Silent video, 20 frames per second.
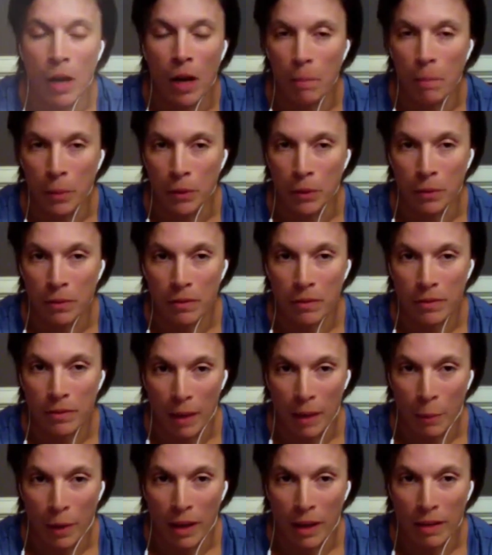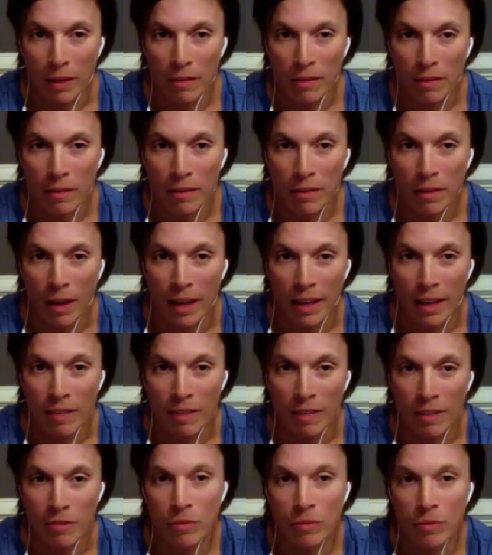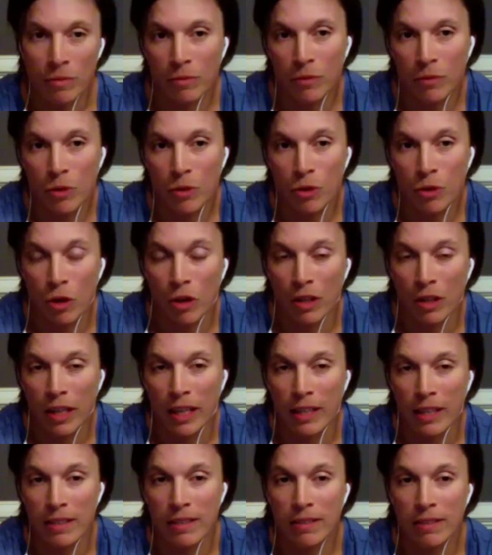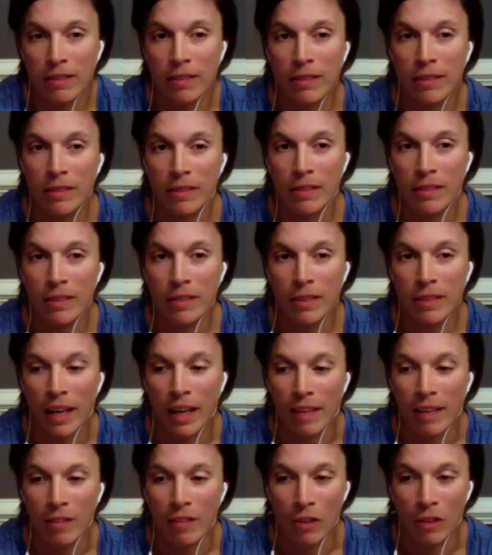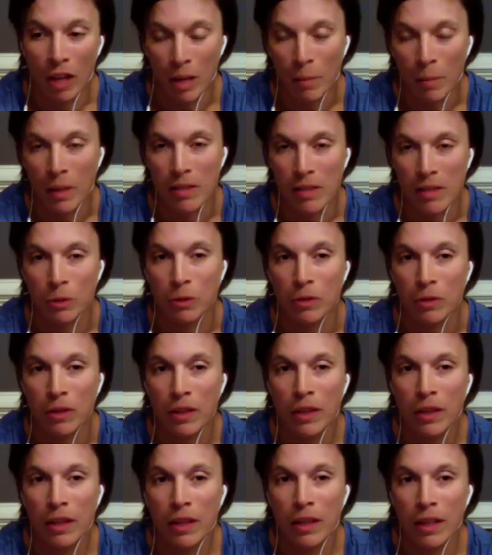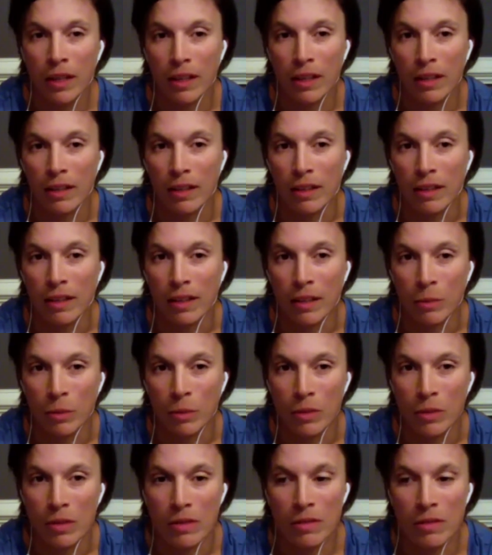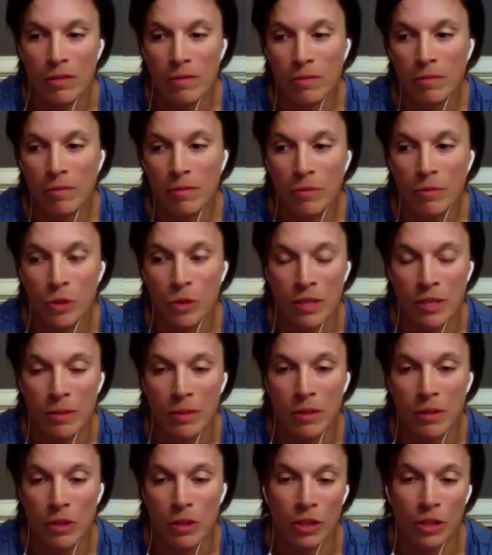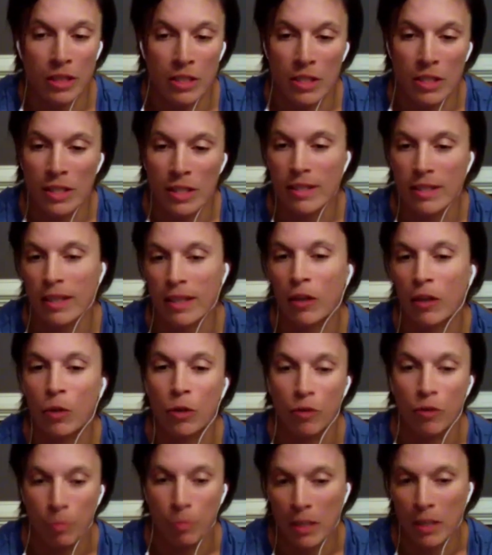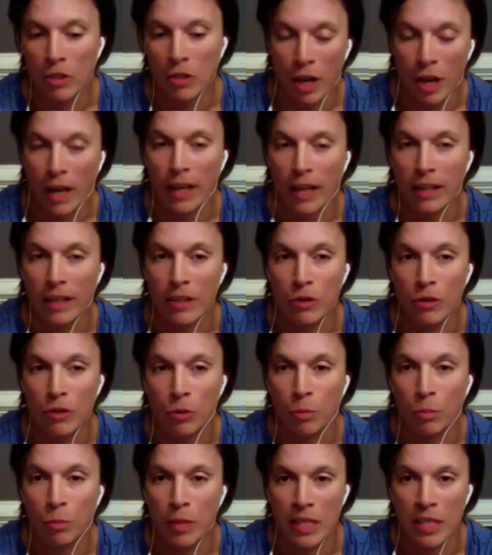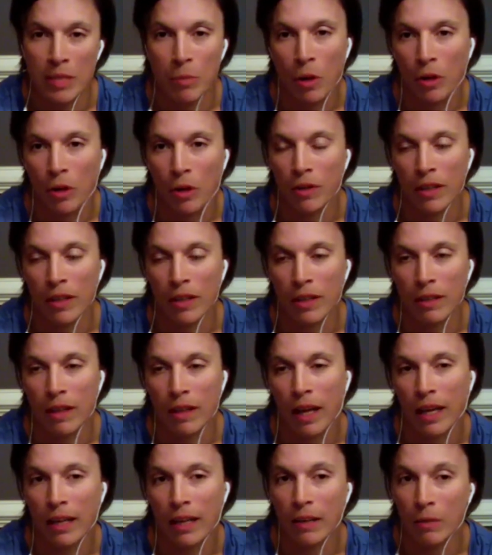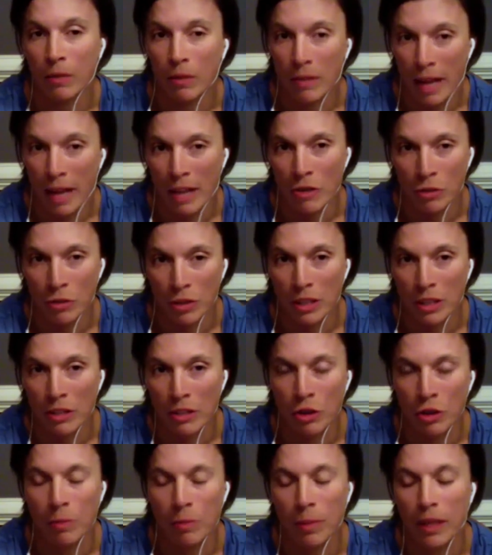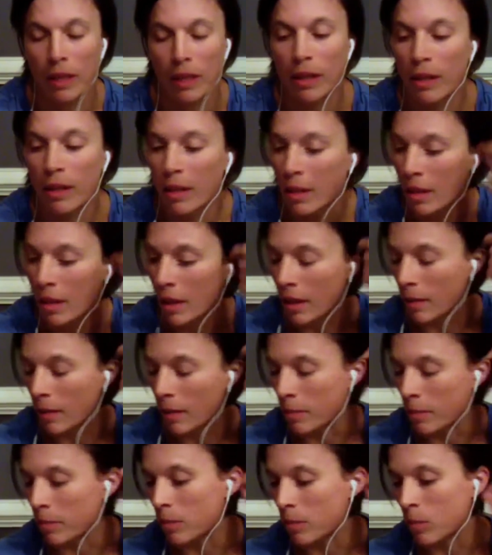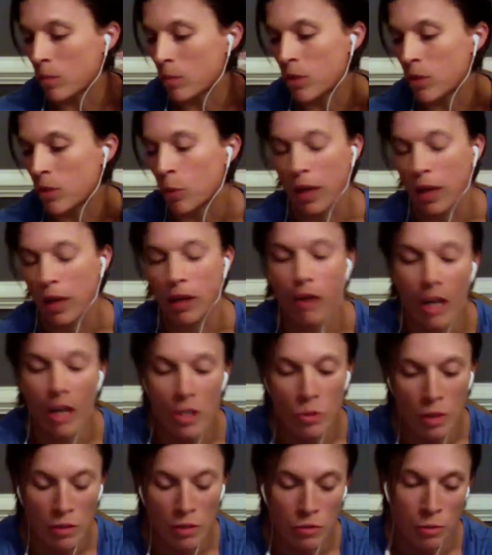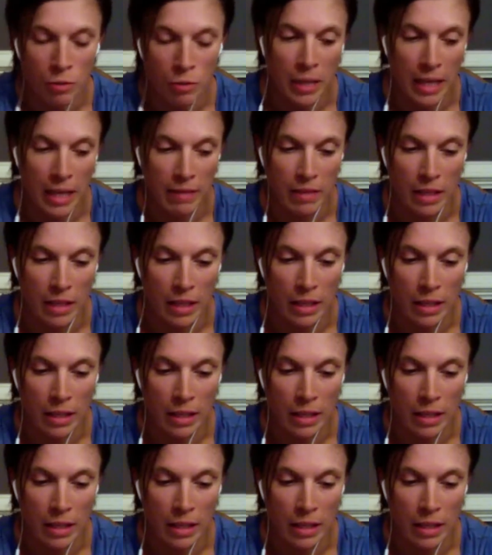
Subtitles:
built that way. I have strong legs. I have a lot of muscle, and it was just turned into this cycle of me trying to be smaller than I naturally should be. So when I graduated from Navy,